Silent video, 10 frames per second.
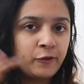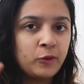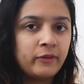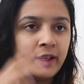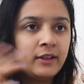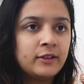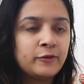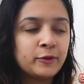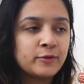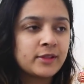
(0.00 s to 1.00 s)
If you are very
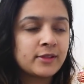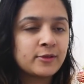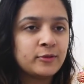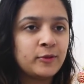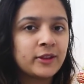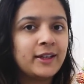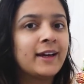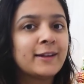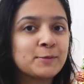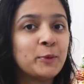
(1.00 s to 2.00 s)
confused as to what the
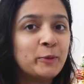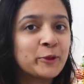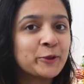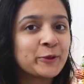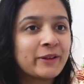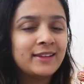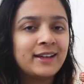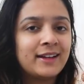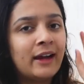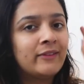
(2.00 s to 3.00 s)
heck is Pomodoro,
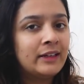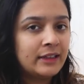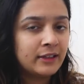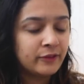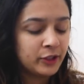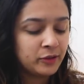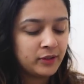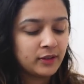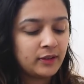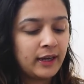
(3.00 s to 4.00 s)
then I will link a video
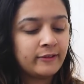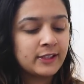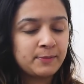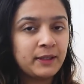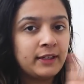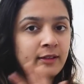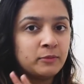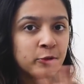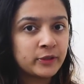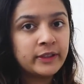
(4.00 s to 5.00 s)
here. I've explained
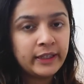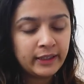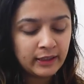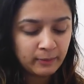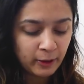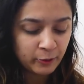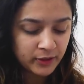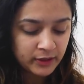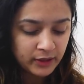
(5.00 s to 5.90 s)
more in detail about